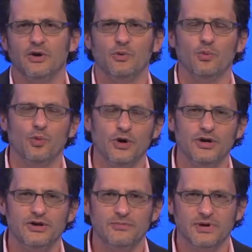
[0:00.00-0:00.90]

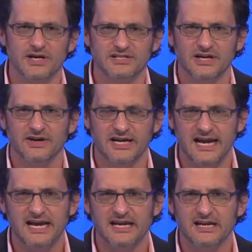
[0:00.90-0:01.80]
would, because they're a
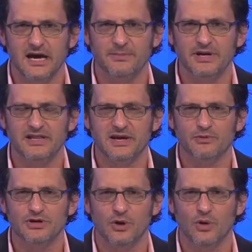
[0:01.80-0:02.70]
Canadian company, they
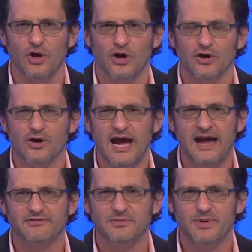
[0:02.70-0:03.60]
would no longer
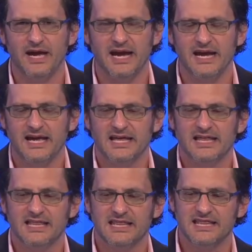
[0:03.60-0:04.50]
have to pay
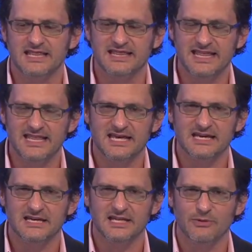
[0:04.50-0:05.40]
that.
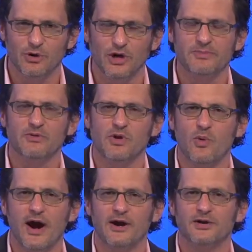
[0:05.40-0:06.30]
They would only be
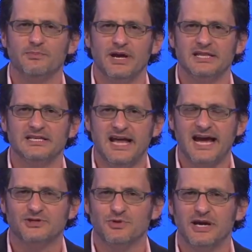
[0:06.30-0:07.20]
required to pay the
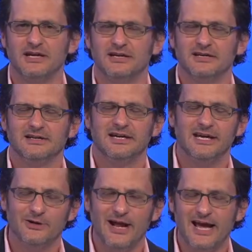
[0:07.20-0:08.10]
tax rate
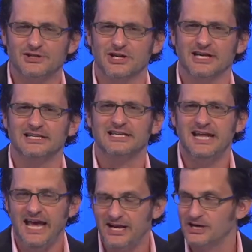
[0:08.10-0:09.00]
internationally that
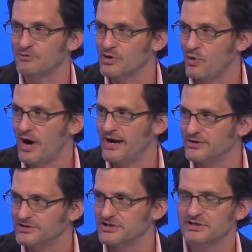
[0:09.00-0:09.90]
Canada
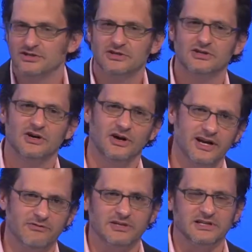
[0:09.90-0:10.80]
requires on
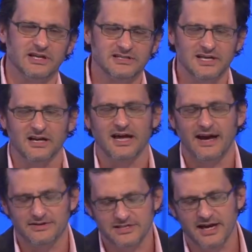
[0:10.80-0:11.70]
everything they sell
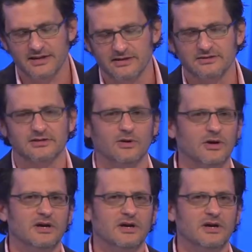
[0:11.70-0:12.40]
outside of there. So,